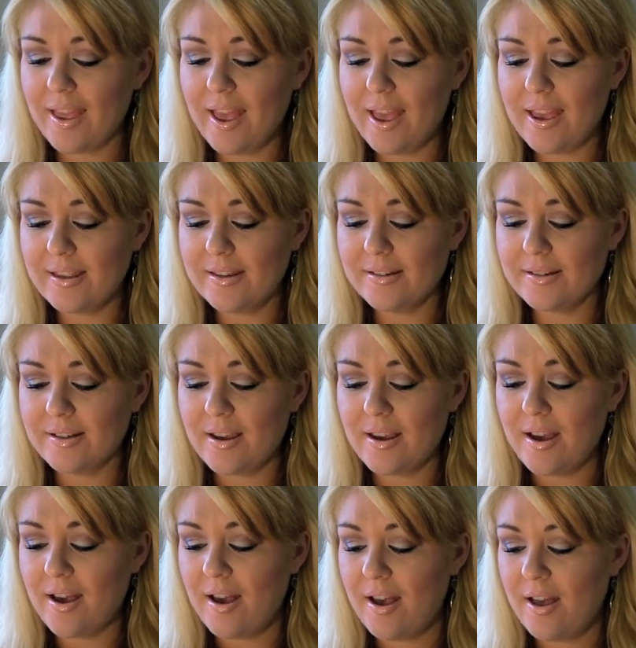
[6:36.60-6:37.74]
and
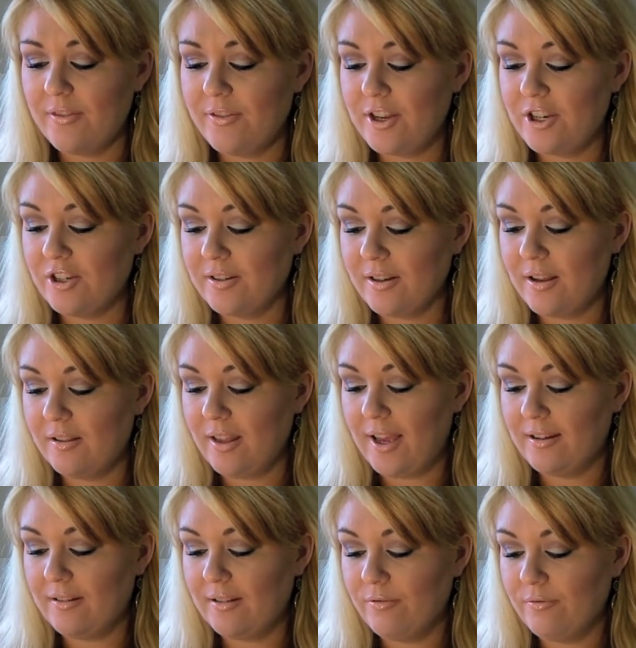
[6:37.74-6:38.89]
they're just
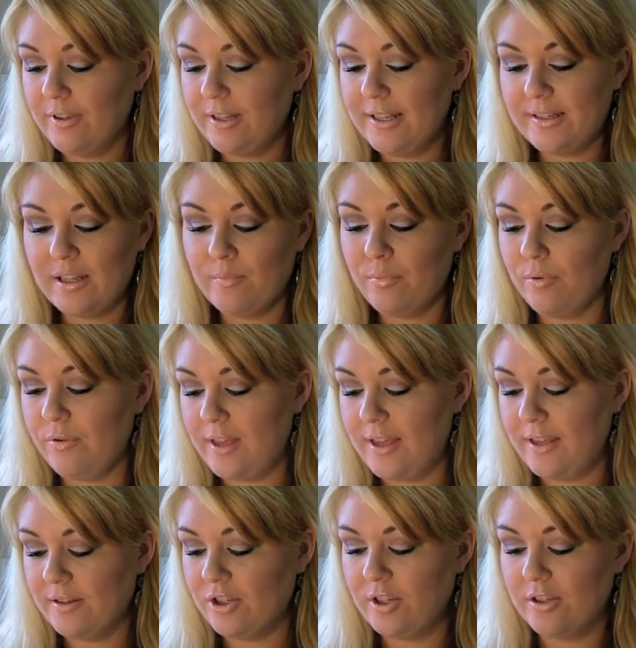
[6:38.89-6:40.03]
like really simple
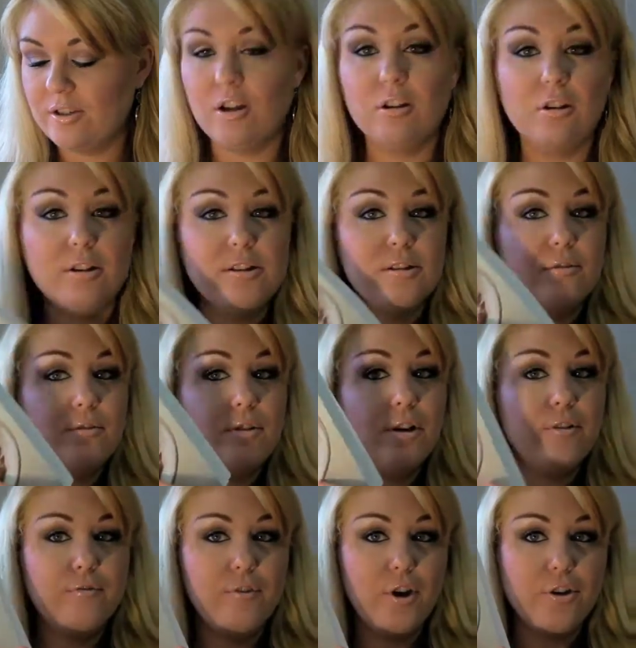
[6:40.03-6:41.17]
things. She's got lots of
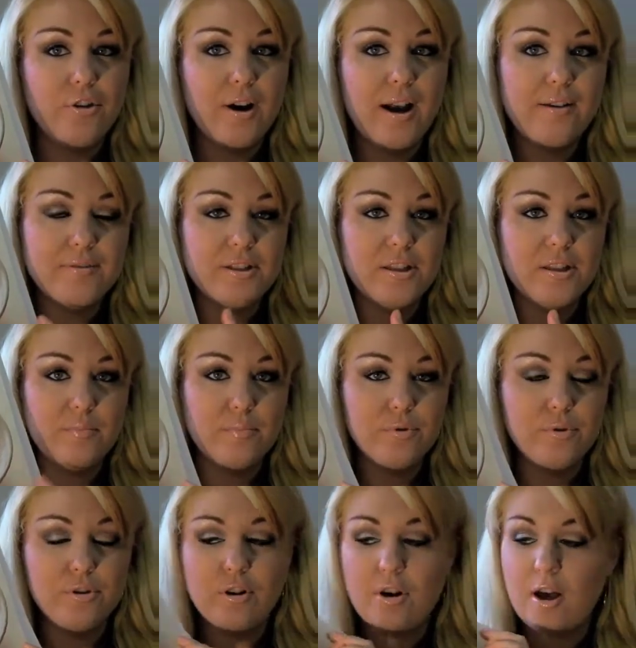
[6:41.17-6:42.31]
photographs in the
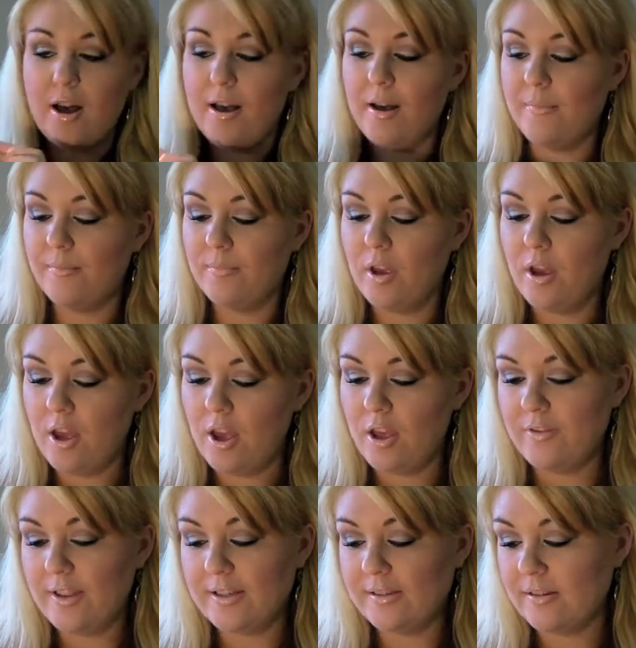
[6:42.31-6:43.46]
book. Um,
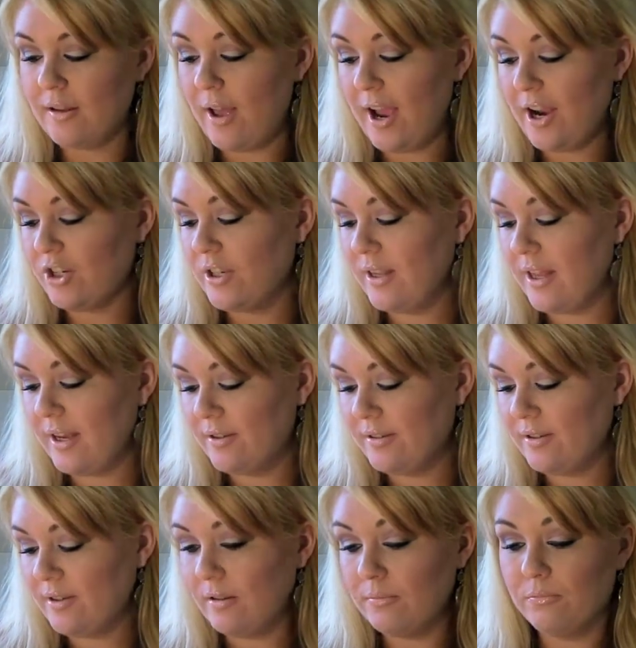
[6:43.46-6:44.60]
there's actually like
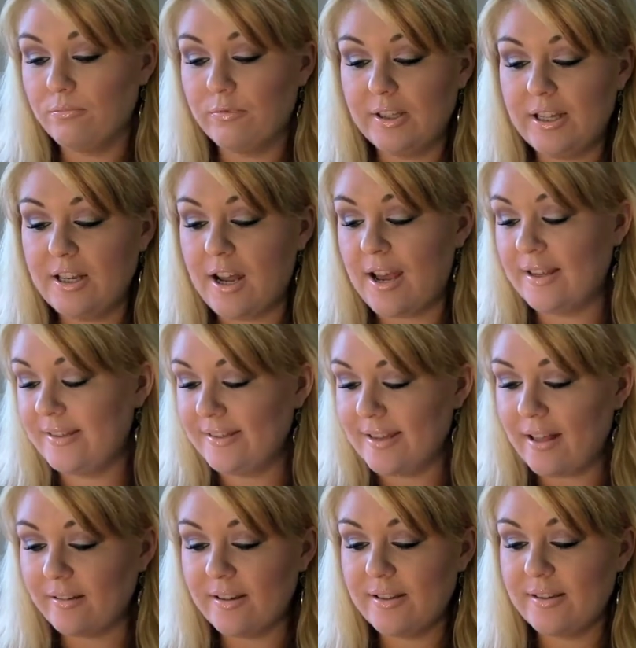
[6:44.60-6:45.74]
really nice
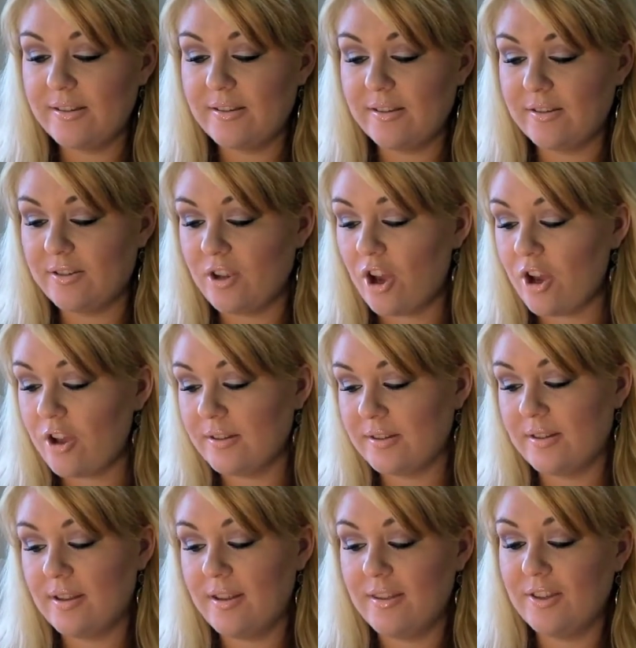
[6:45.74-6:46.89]
salads,
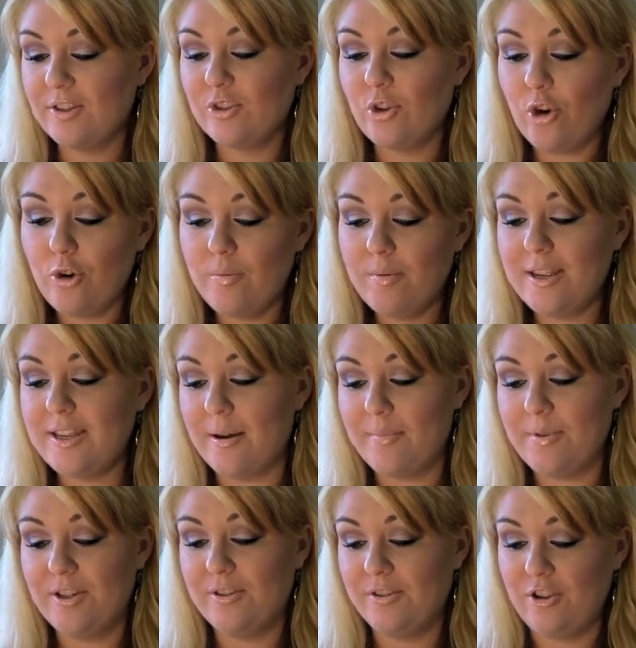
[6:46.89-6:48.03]
desserts. There's so many
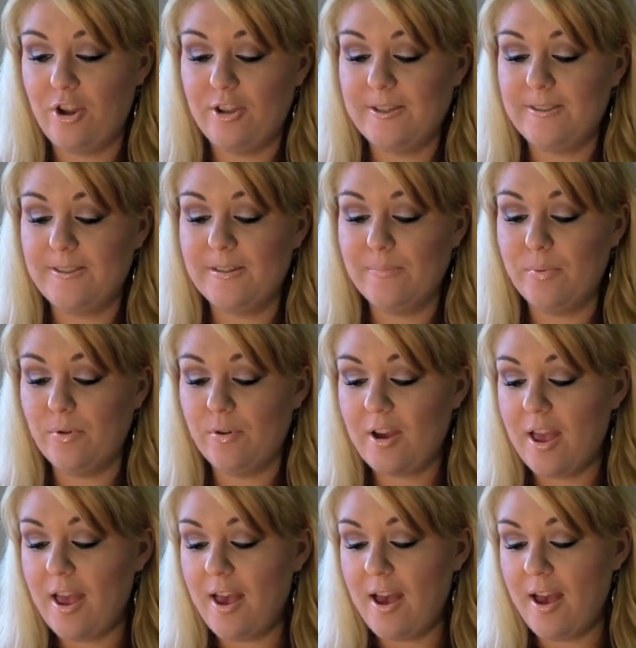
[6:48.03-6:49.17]
yummy desserts in this book.
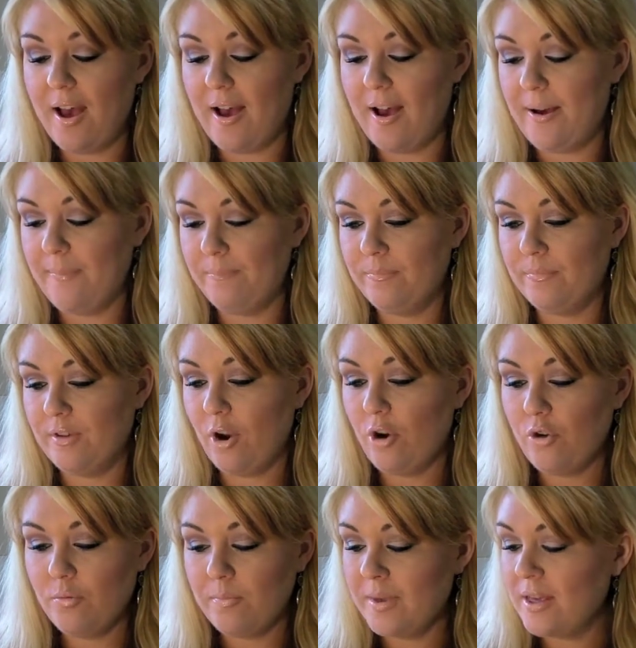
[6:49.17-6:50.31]
Um,
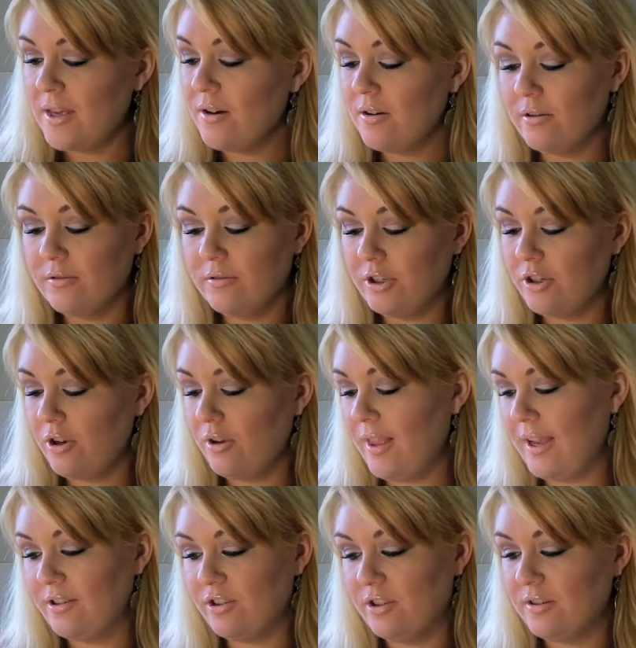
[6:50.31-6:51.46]
oatmeal, you know,
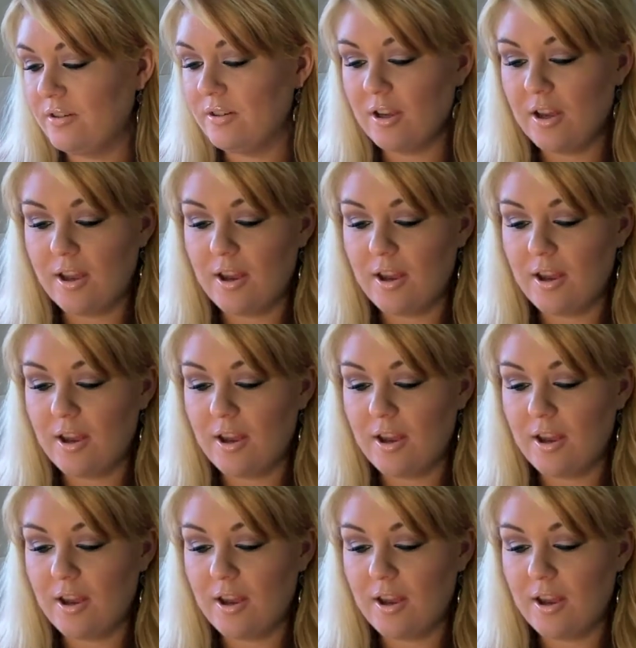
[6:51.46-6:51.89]
like just